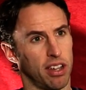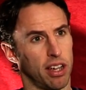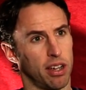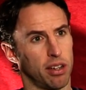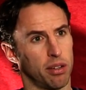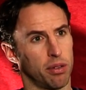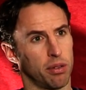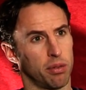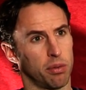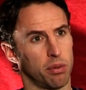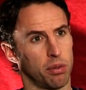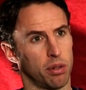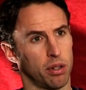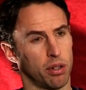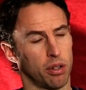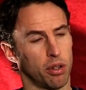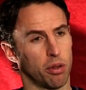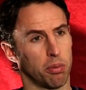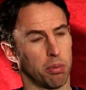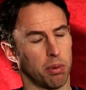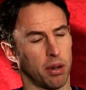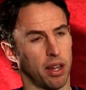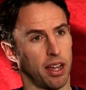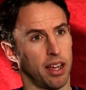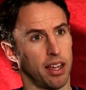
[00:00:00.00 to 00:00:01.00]
yet what a
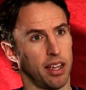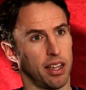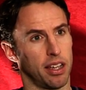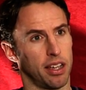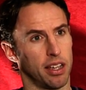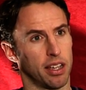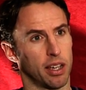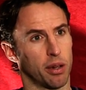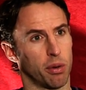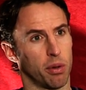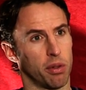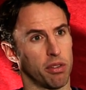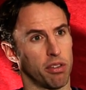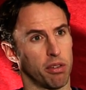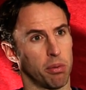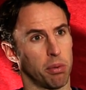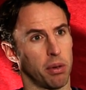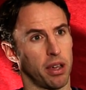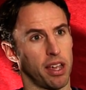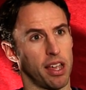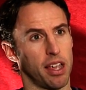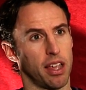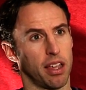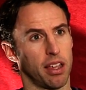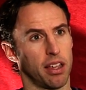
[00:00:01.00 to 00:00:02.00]
good player he can go on to
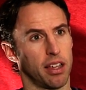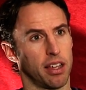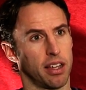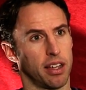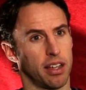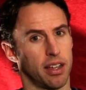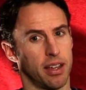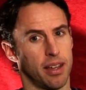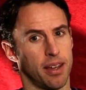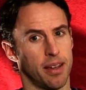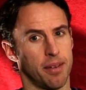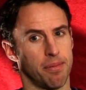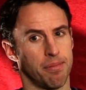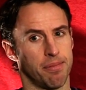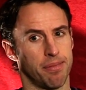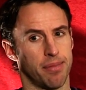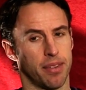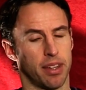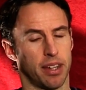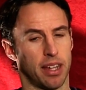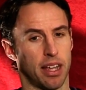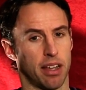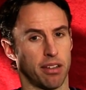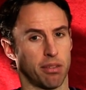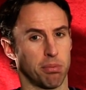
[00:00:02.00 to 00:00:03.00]
be.
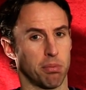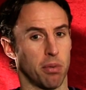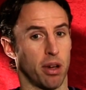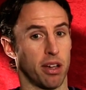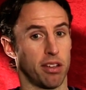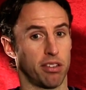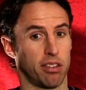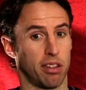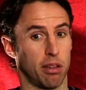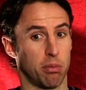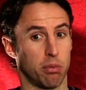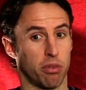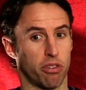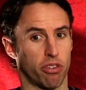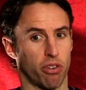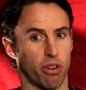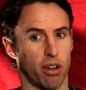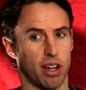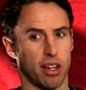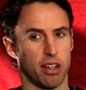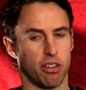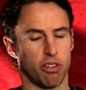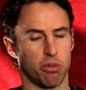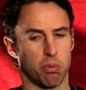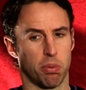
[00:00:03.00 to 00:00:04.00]
And that might seem
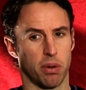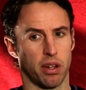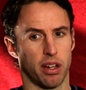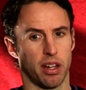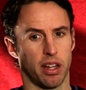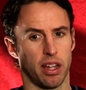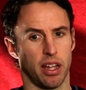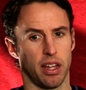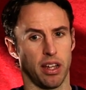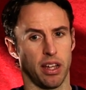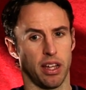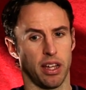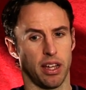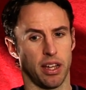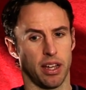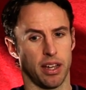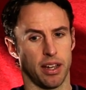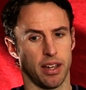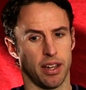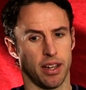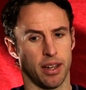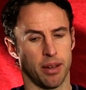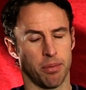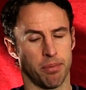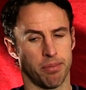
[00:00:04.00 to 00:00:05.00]
strange, but
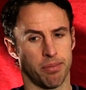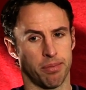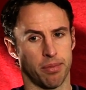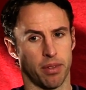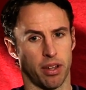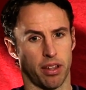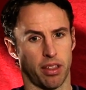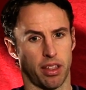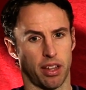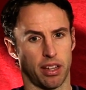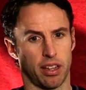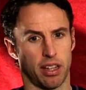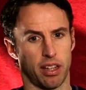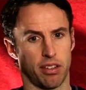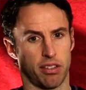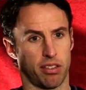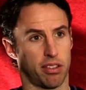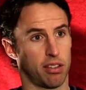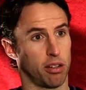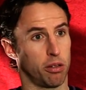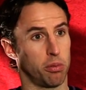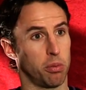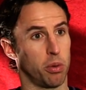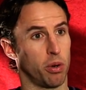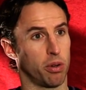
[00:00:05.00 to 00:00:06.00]
I think there's
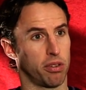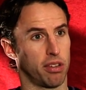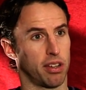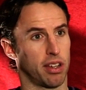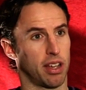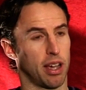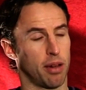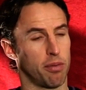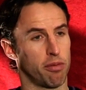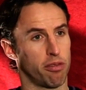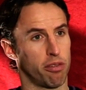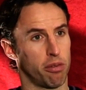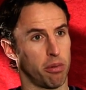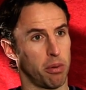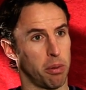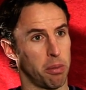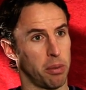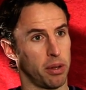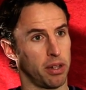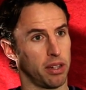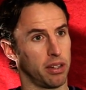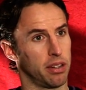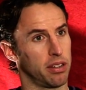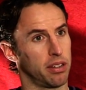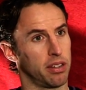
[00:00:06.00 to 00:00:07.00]
still more to come from him.
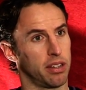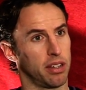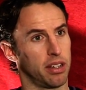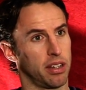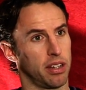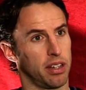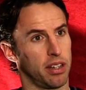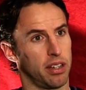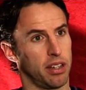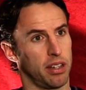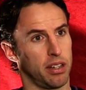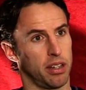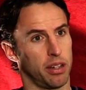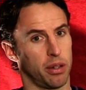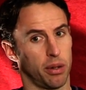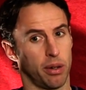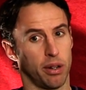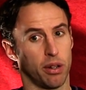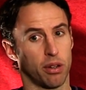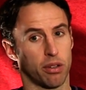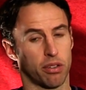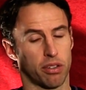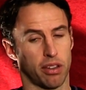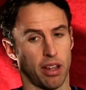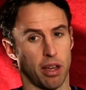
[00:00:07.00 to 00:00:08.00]
And you know, he
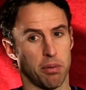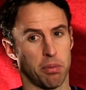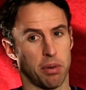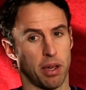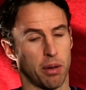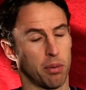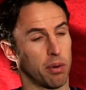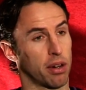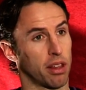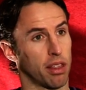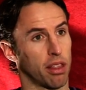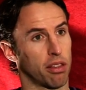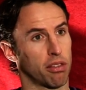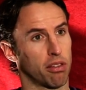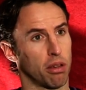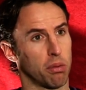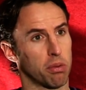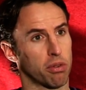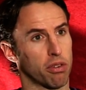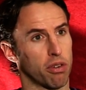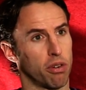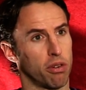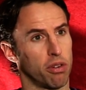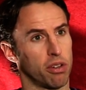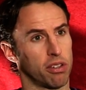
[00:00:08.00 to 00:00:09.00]
looks like being one of the
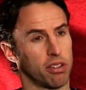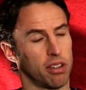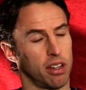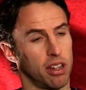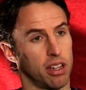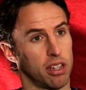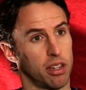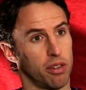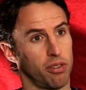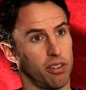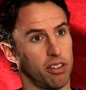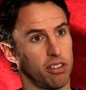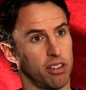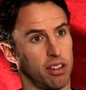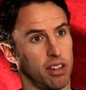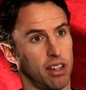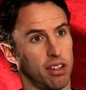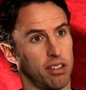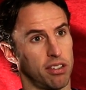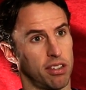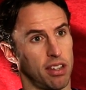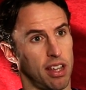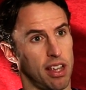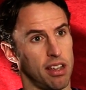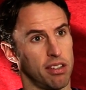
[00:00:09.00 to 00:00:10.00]
top scorers in the division
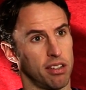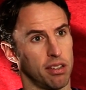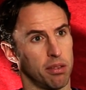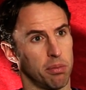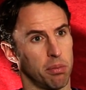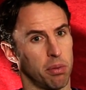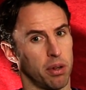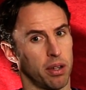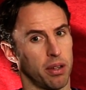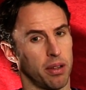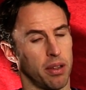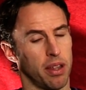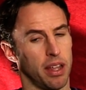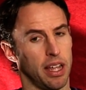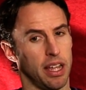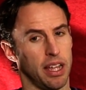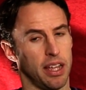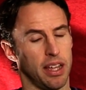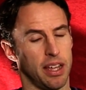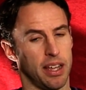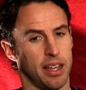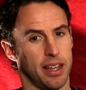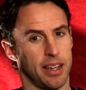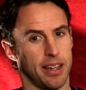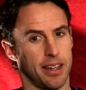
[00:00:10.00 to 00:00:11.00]
this season, but
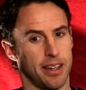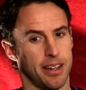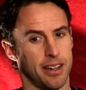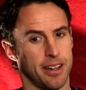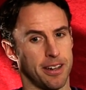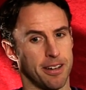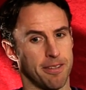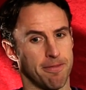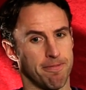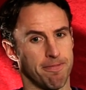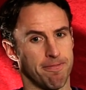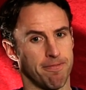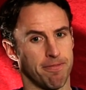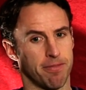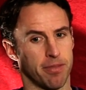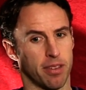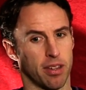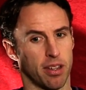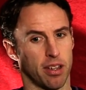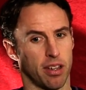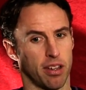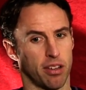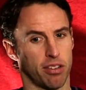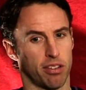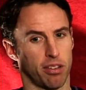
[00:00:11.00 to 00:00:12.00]
I
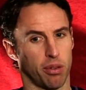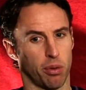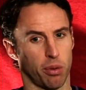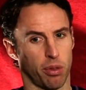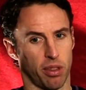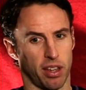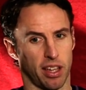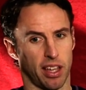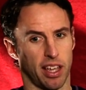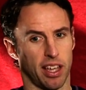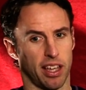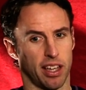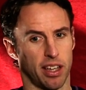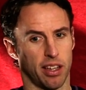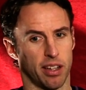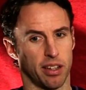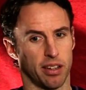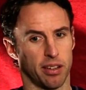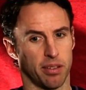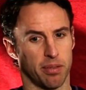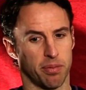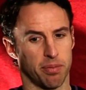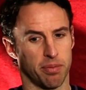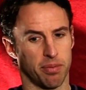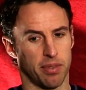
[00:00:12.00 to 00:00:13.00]
still think he
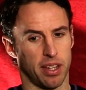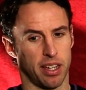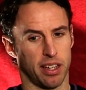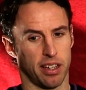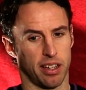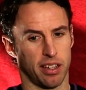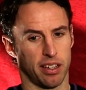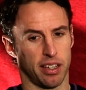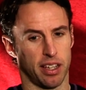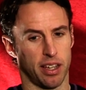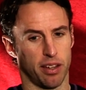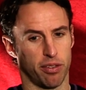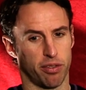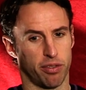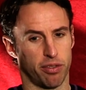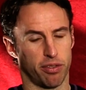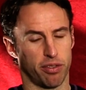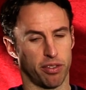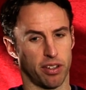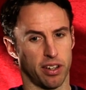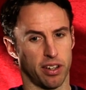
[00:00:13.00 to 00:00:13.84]
can give